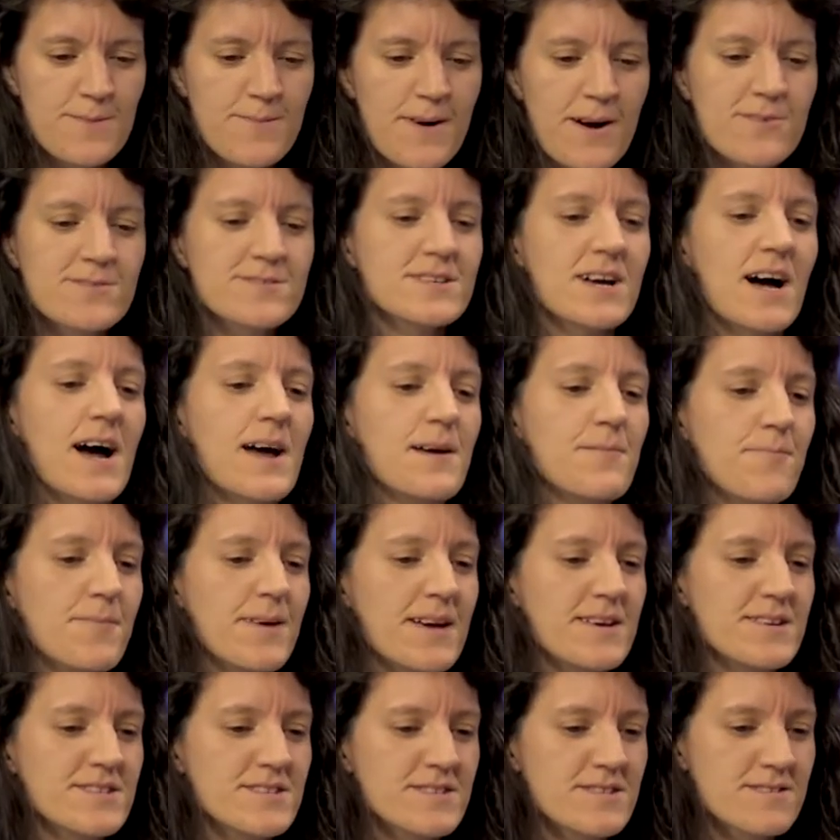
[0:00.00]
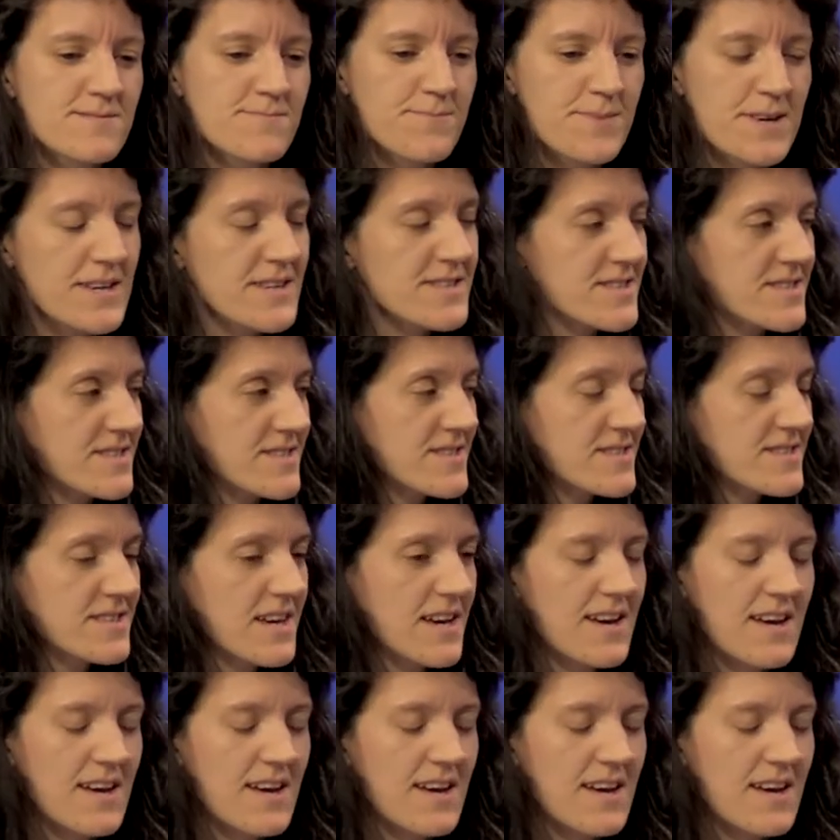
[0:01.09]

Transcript: about time based pieces.